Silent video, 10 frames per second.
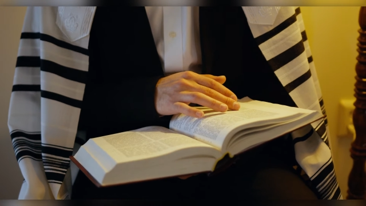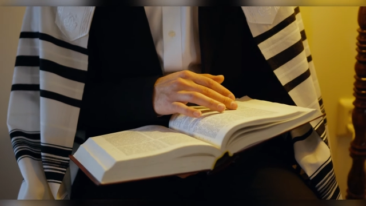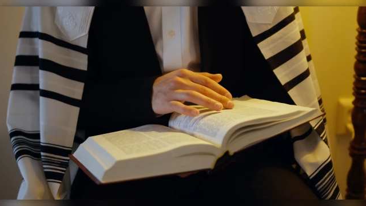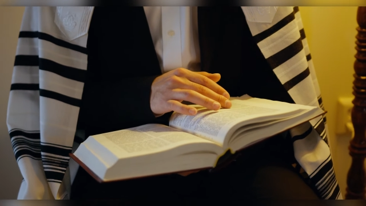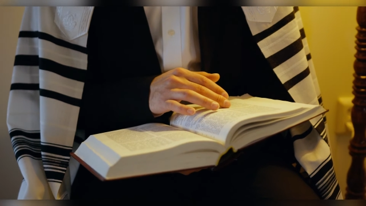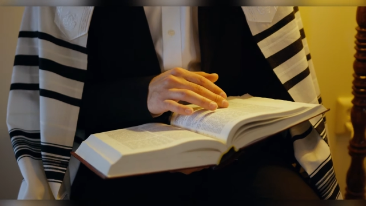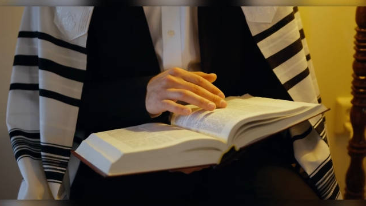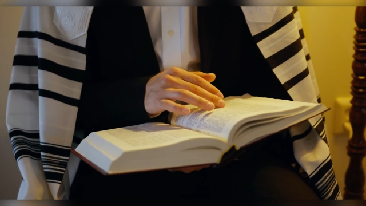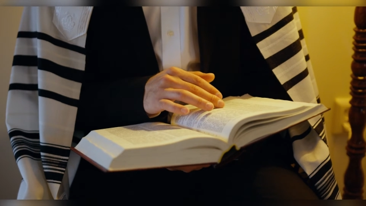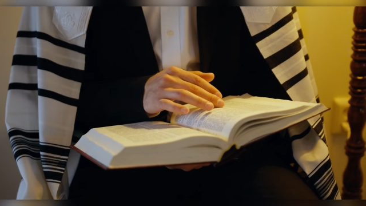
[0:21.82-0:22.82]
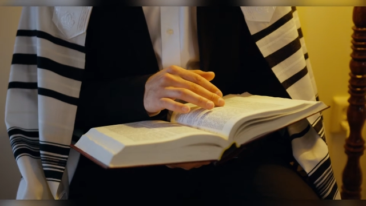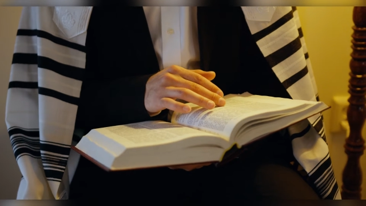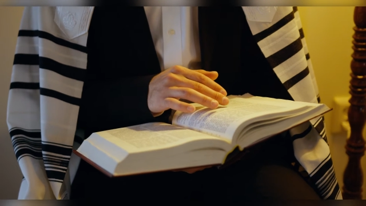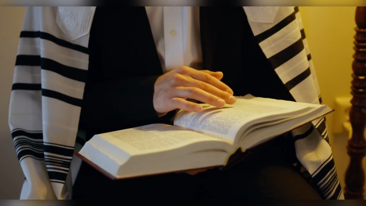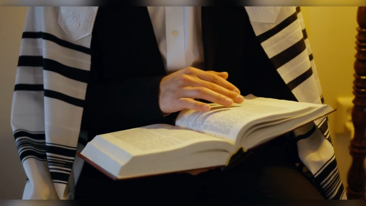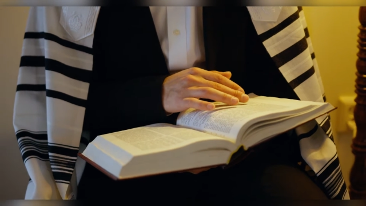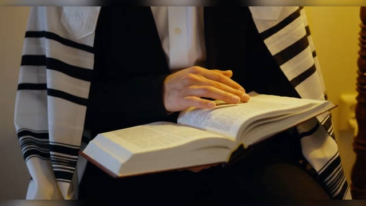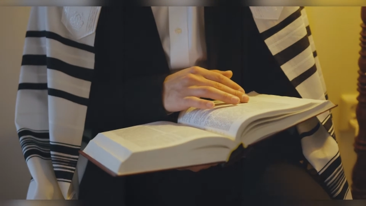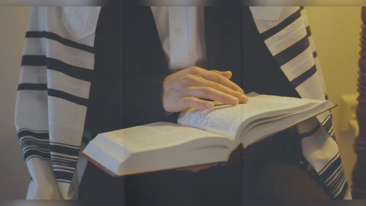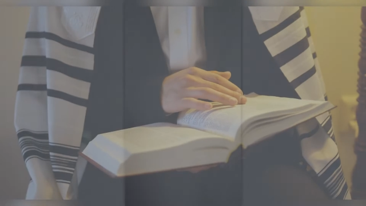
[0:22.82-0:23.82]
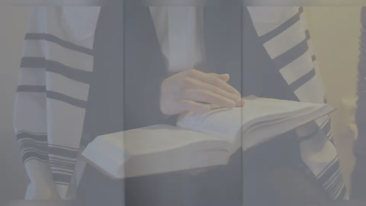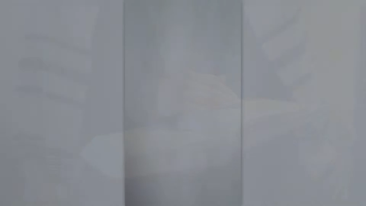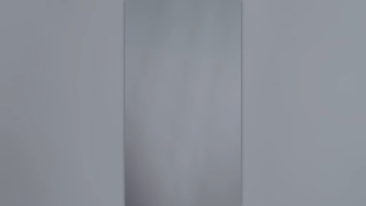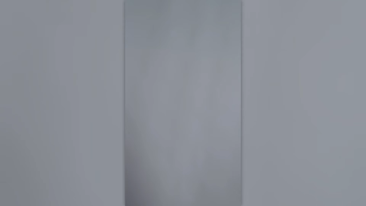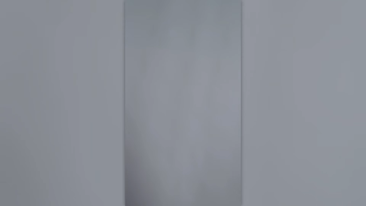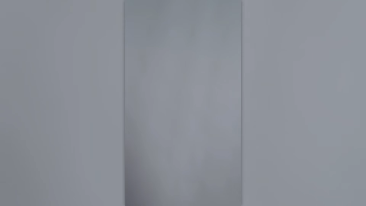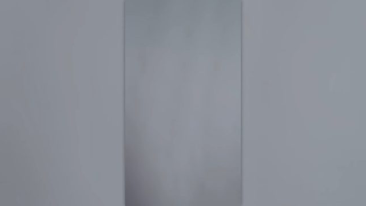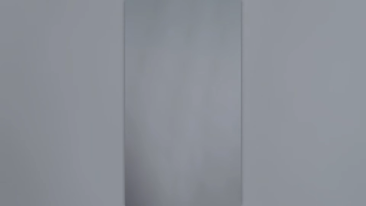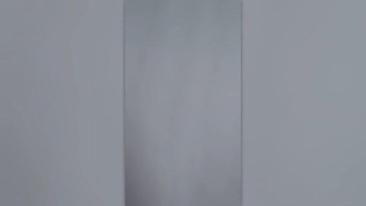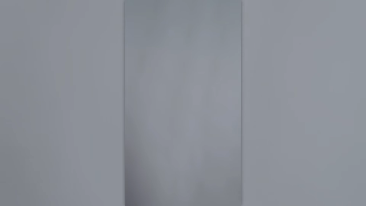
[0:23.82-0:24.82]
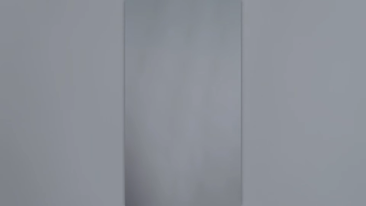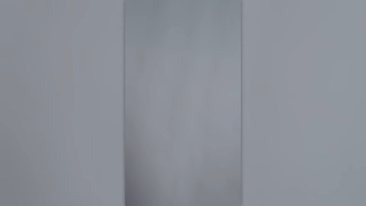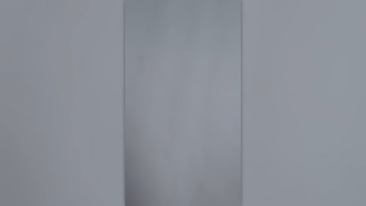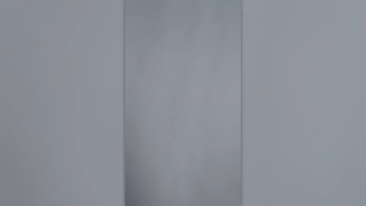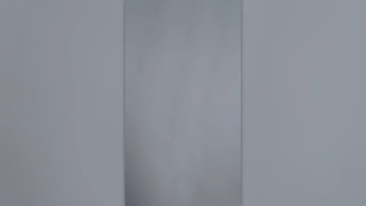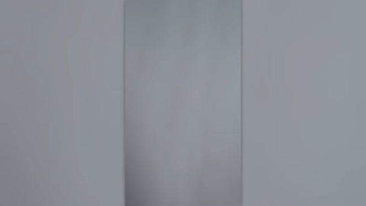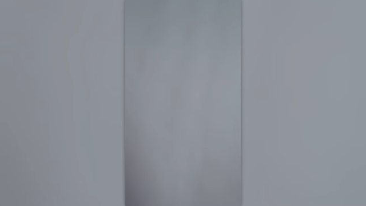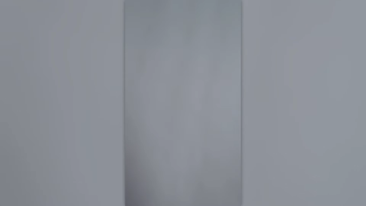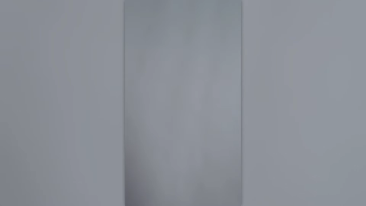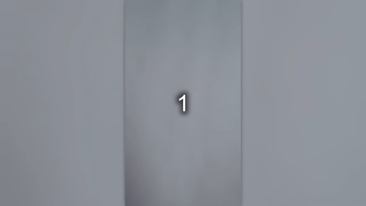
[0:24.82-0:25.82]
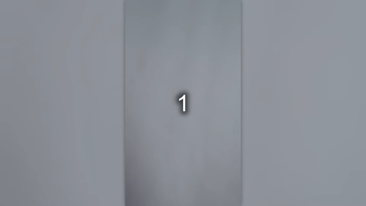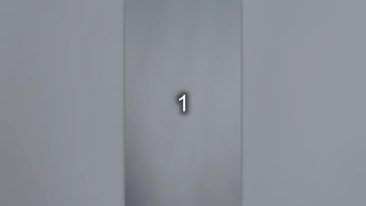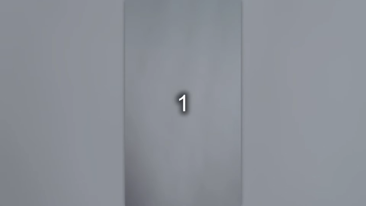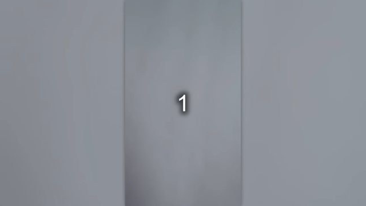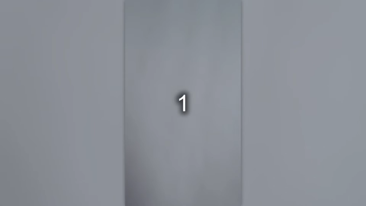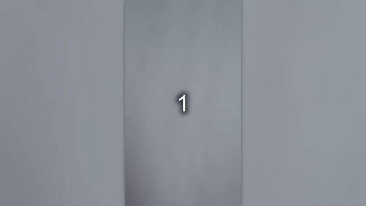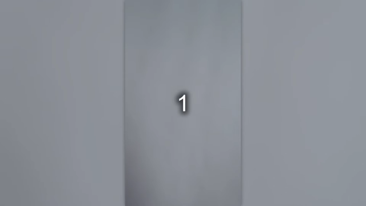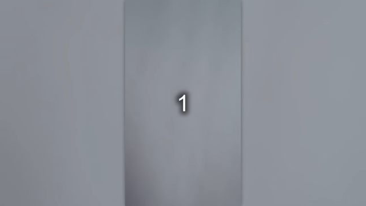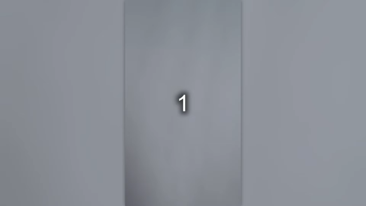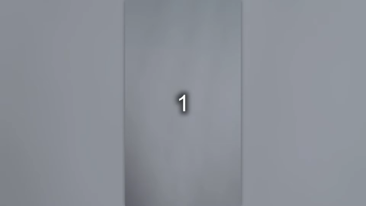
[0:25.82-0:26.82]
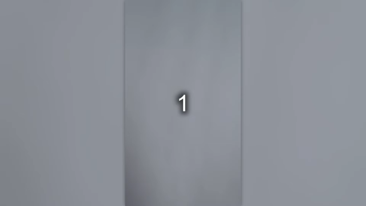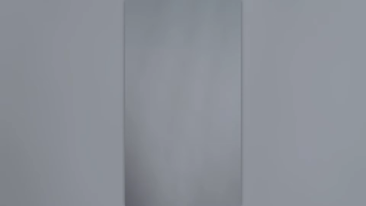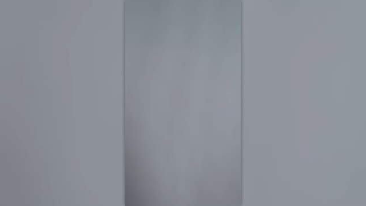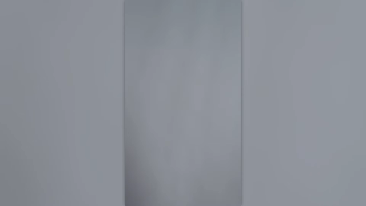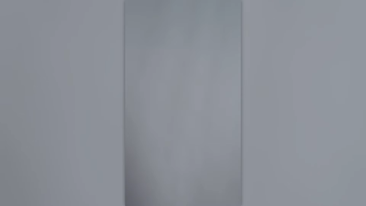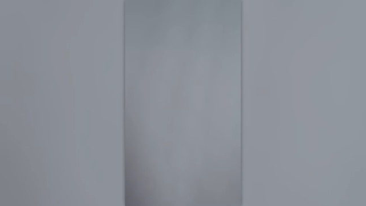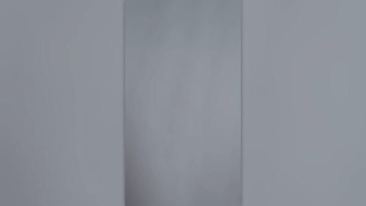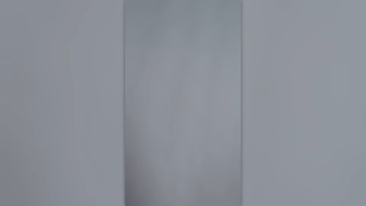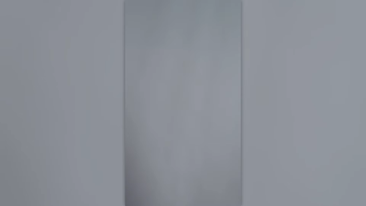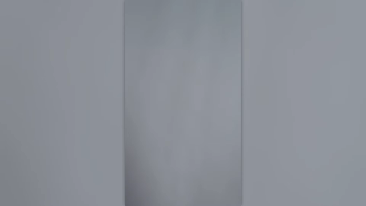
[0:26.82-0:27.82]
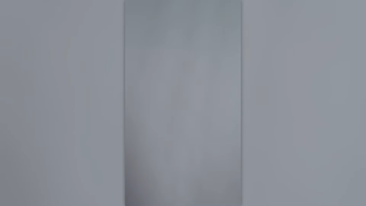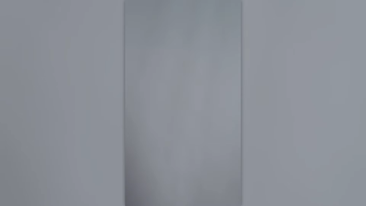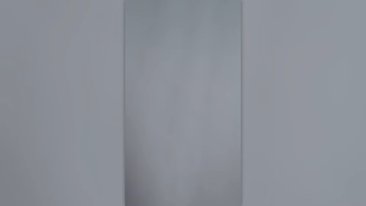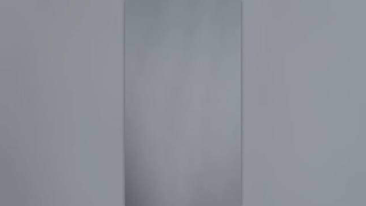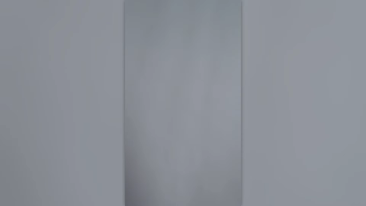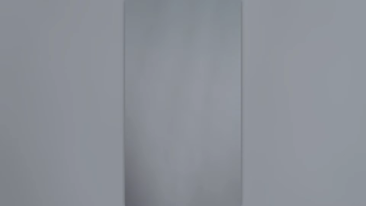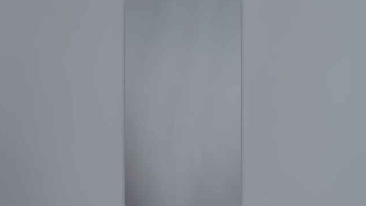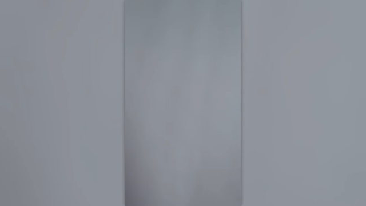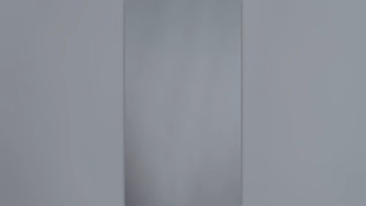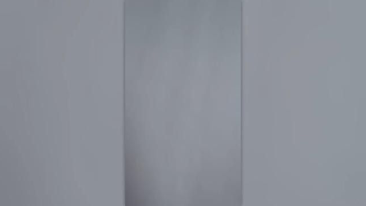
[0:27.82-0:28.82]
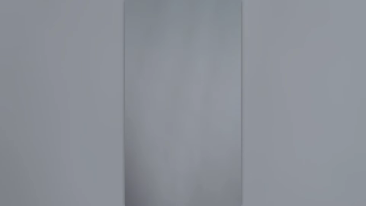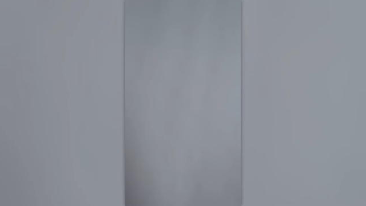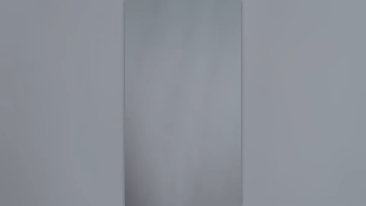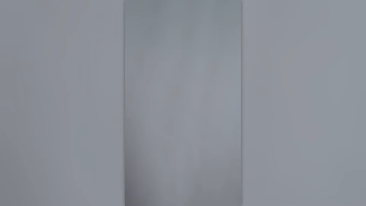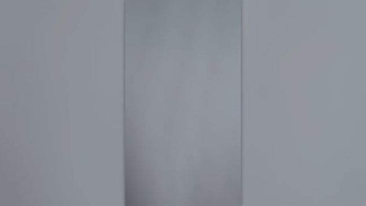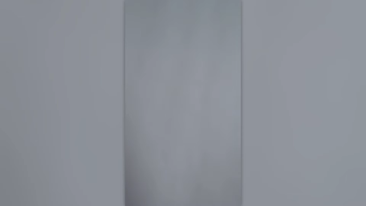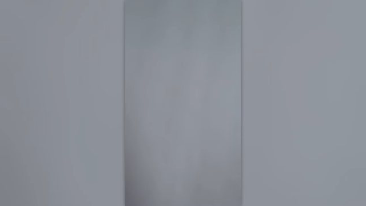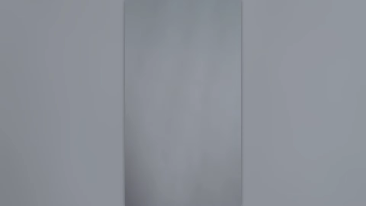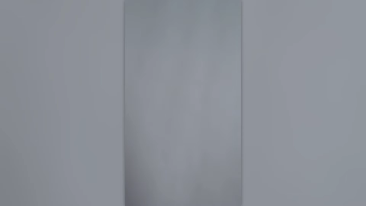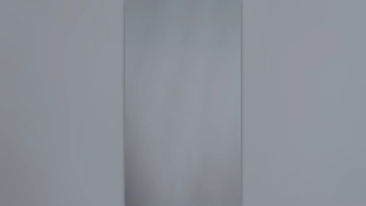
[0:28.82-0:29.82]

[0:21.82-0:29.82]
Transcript: [unreadable: no face in view]